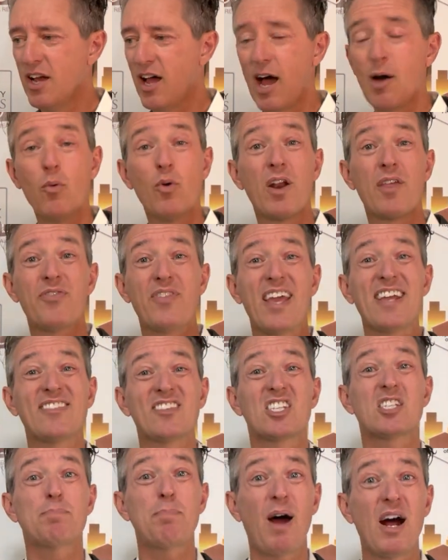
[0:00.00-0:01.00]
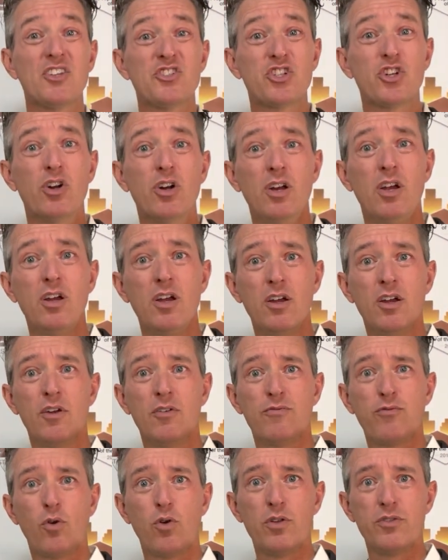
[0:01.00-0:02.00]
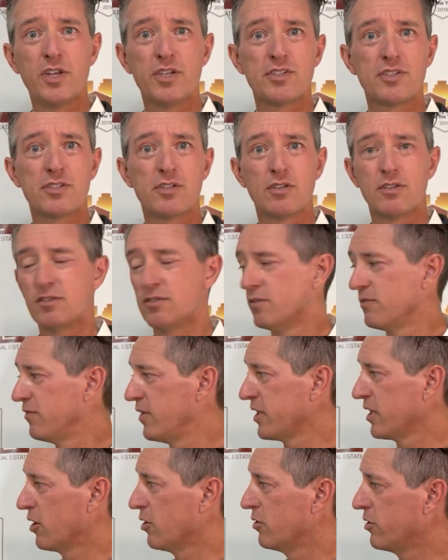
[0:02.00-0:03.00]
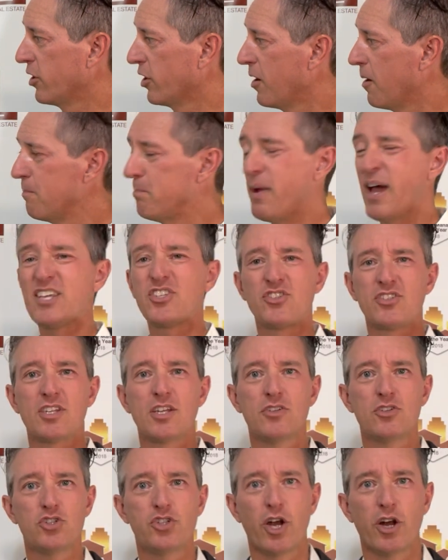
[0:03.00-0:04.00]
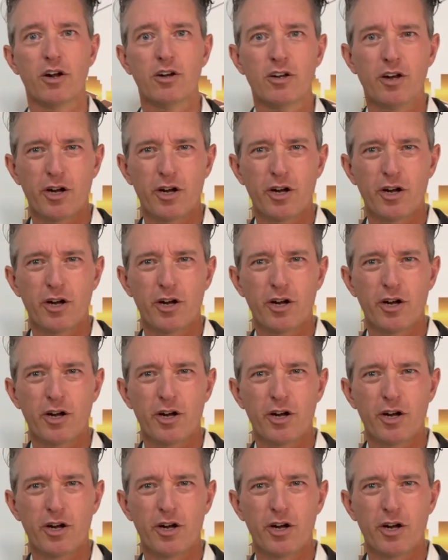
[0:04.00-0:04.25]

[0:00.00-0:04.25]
I want to thank the sponsor for this video here, Pest Share.